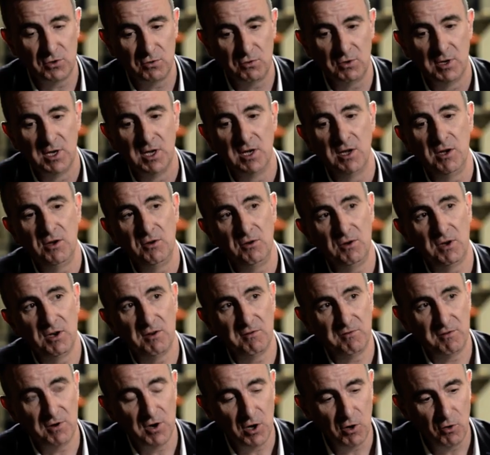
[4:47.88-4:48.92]
do, you
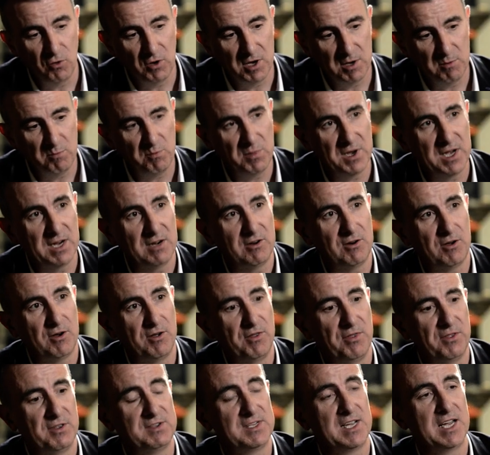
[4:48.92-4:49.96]
have no impact
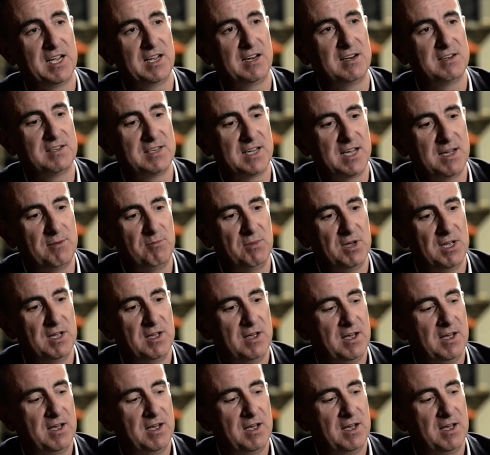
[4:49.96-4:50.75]
on the cycle time,